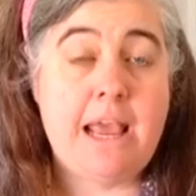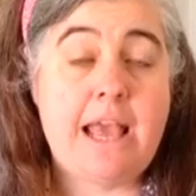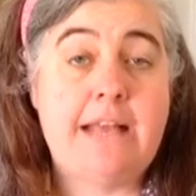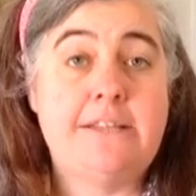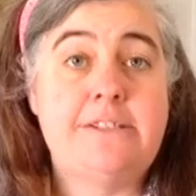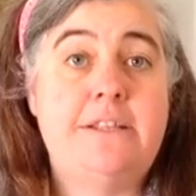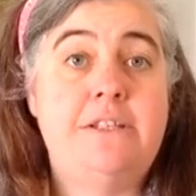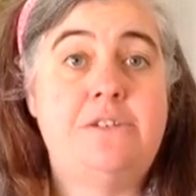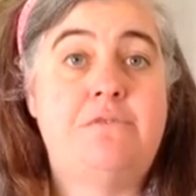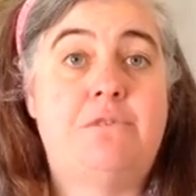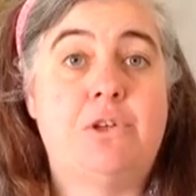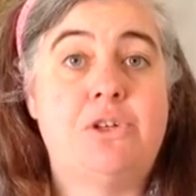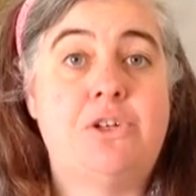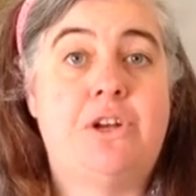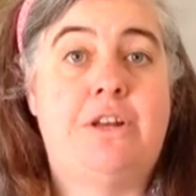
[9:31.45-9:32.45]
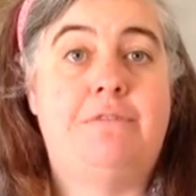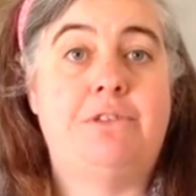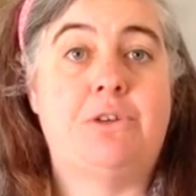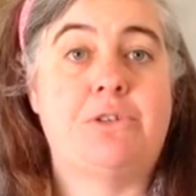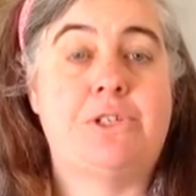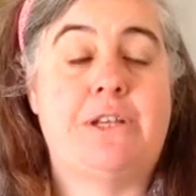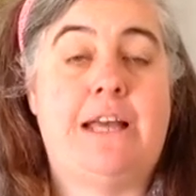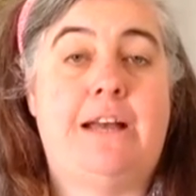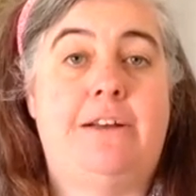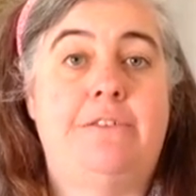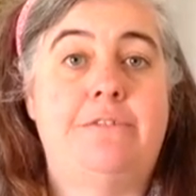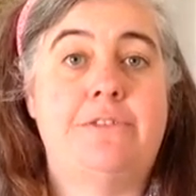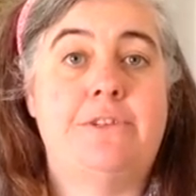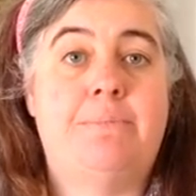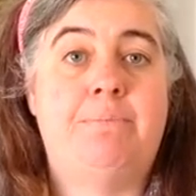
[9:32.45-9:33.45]
as this version of
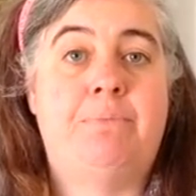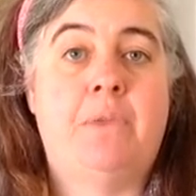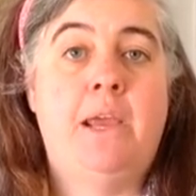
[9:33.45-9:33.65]
yourselves.